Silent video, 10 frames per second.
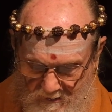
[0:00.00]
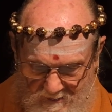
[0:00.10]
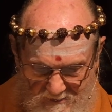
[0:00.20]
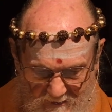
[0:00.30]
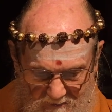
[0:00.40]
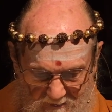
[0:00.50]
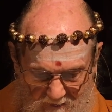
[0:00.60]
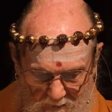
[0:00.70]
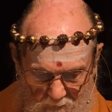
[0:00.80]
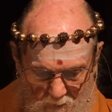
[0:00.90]
on a
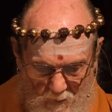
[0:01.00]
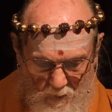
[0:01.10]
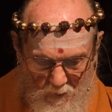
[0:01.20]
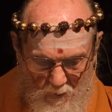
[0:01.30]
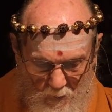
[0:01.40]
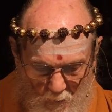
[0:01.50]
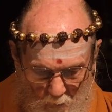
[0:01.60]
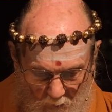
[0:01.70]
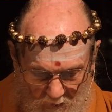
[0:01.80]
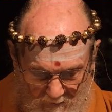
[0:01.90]
second-hand
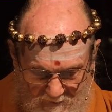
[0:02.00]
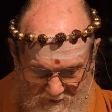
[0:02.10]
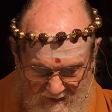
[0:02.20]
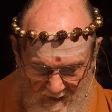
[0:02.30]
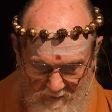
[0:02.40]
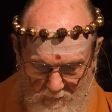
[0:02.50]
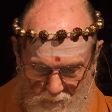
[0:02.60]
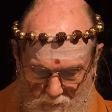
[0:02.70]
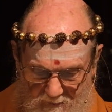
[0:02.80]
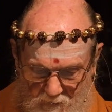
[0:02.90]
Wallensack
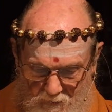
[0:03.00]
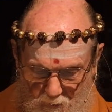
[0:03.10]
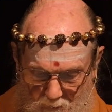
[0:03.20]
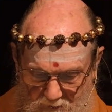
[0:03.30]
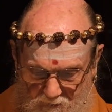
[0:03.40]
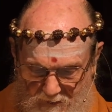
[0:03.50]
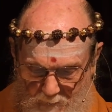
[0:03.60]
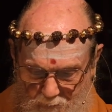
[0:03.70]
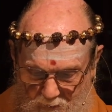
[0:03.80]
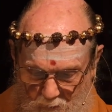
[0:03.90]
reel-to-reel
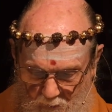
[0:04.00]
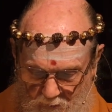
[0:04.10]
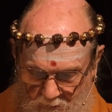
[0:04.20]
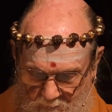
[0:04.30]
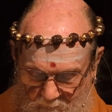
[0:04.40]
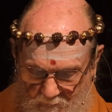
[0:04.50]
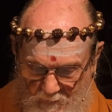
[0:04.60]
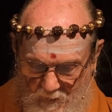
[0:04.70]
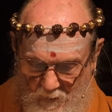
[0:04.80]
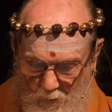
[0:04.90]
tape recorder,
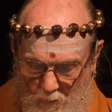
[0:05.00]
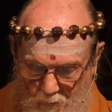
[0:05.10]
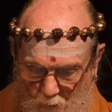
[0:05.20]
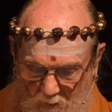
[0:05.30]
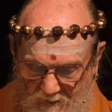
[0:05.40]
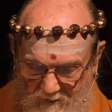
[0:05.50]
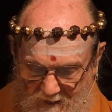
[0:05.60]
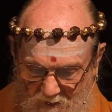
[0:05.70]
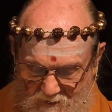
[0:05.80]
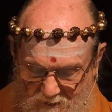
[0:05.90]
over
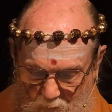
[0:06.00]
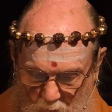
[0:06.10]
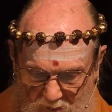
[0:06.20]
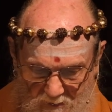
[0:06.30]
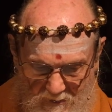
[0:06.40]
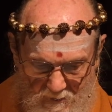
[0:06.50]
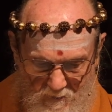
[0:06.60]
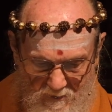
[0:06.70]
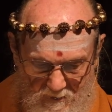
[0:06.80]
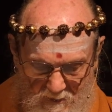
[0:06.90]

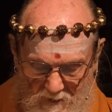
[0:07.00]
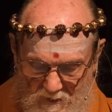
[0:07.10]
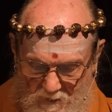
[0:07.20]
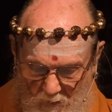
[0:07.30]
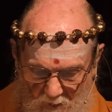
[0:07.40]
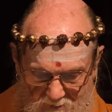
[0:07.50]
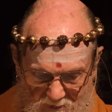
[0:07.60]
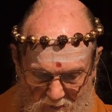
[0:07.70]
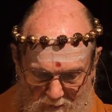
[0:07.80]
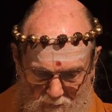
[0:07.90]
1,100
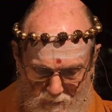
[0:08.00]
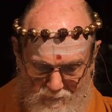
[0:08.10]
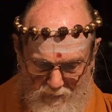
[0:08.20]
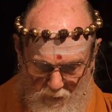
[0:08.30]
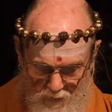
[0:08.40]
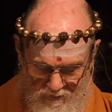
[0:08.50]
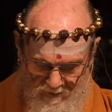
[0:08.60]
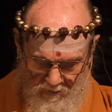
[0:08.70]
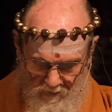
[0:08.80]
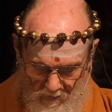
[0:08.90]
talks and interviews
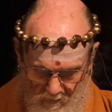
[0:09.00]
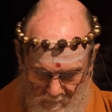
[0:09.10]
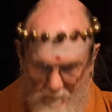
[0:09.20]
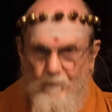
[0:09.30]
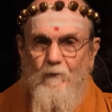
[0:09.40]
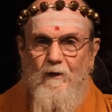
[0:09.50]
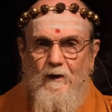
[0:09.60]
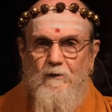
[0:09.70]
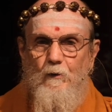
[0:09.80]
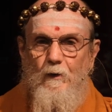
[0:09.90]
in all.
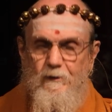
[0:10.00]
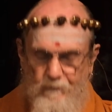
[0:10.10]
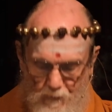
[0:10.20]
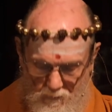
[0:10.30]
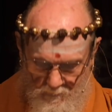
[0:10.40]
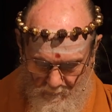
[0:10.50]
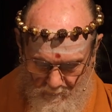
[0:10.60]
That's quite a few.